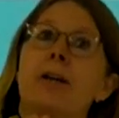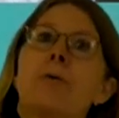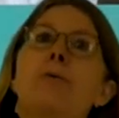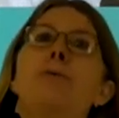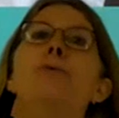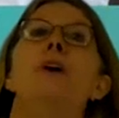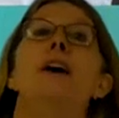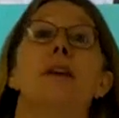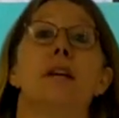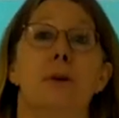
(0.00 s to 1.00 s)
had a
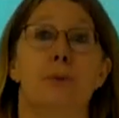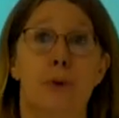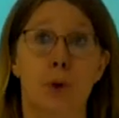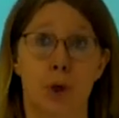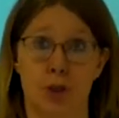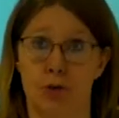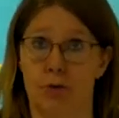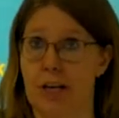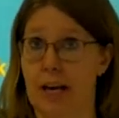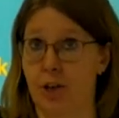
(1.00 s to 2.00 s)
very diverse
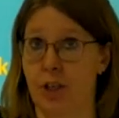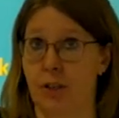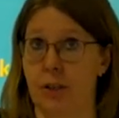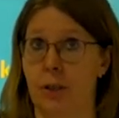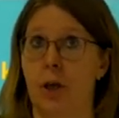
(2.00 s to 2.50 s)
reaction.